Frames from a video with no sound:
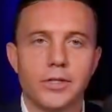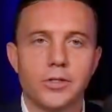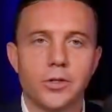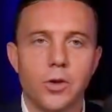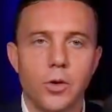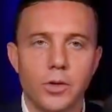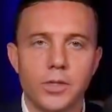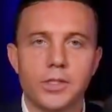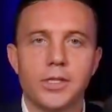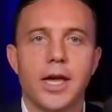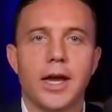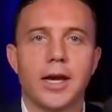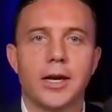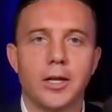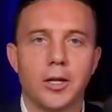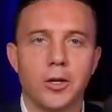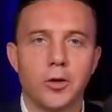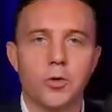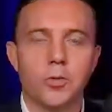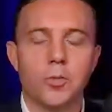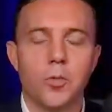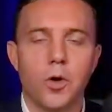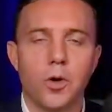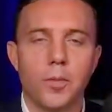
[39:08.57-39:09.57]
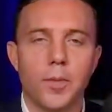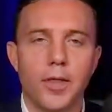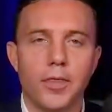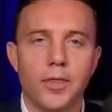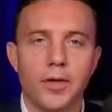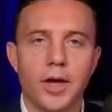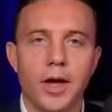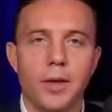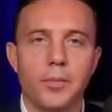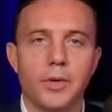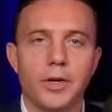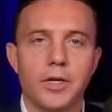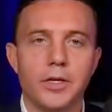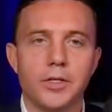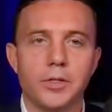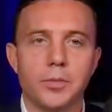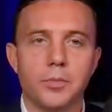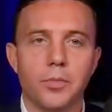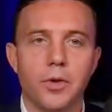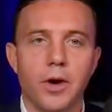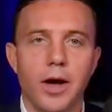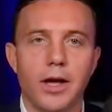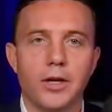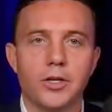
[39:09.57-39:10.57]
So excited to learn more about the companies
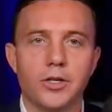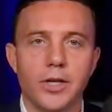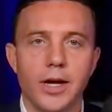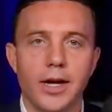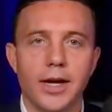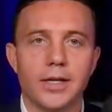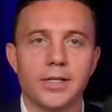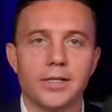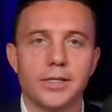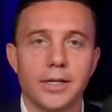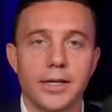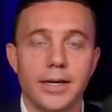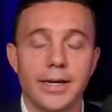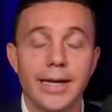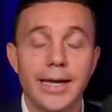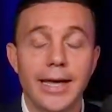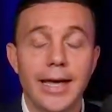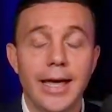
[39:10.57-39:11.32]
and projects, and